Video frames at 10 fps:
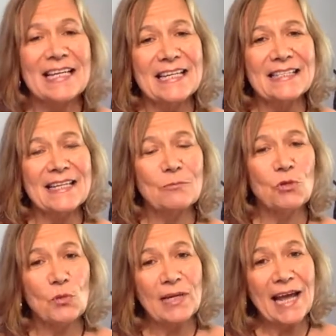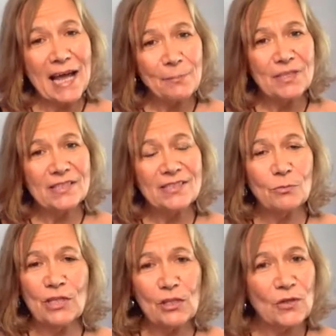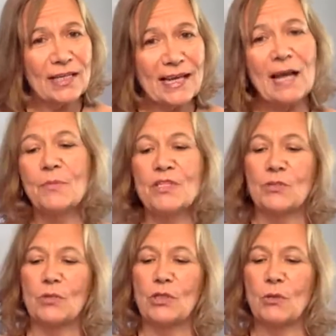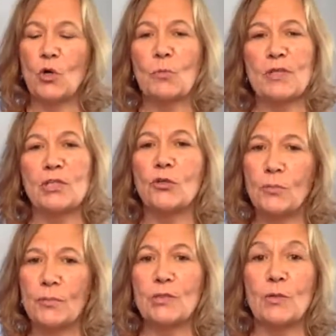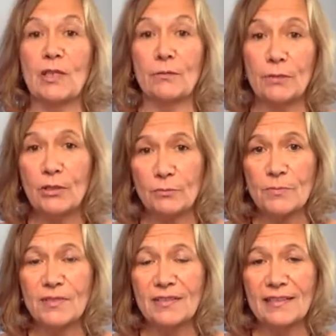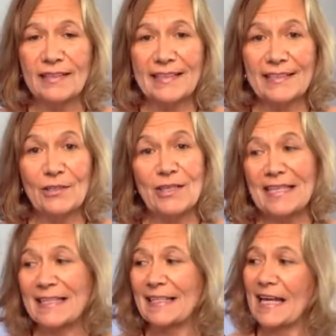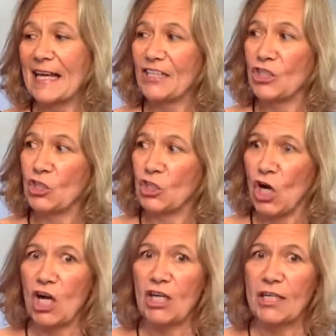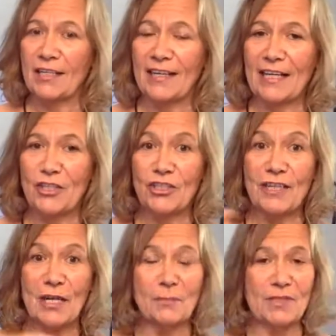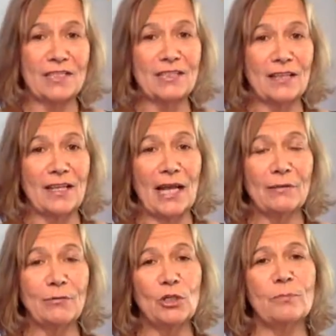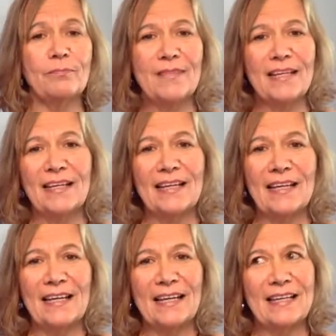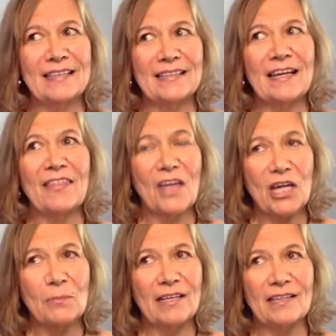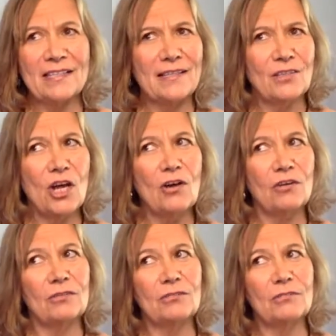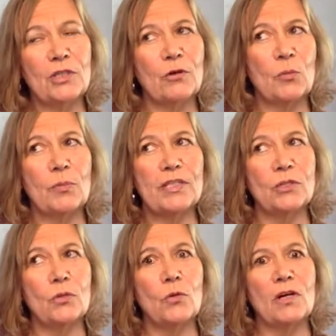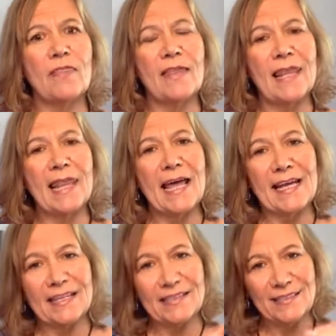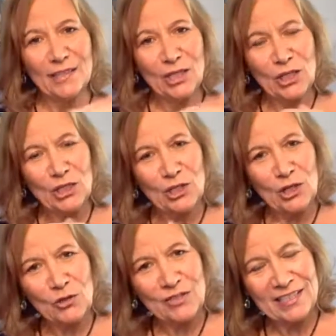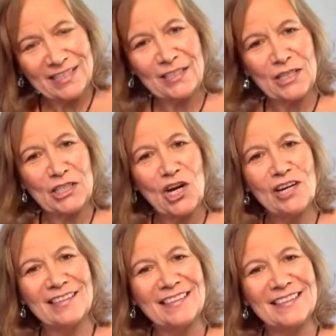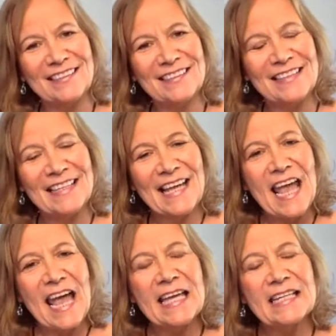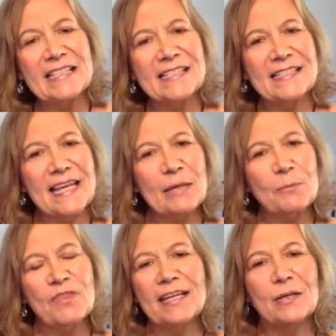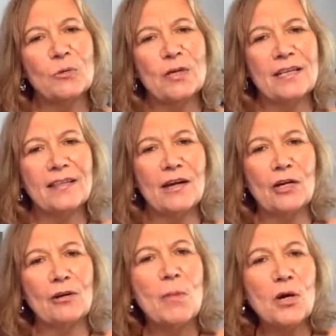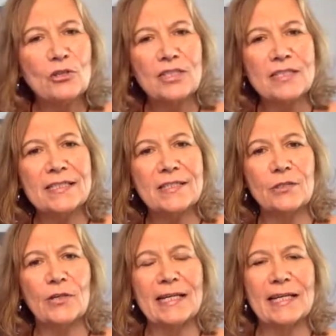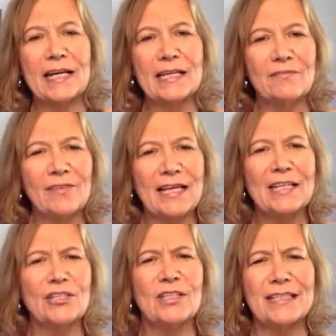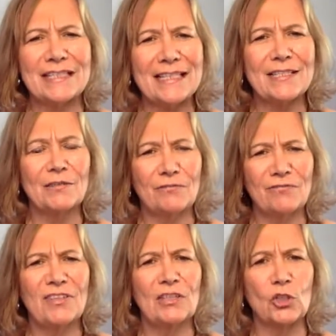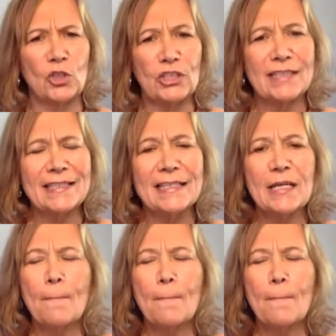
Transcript: He said, well, what do you think happens when you open the door between the rooms? Do you think that dark energy comes into the light room? And I thought about it and I said, no, you open a door, the light goes into the darkness. And it's the same thing with our emotions or any kind of energy that doesn't feel good.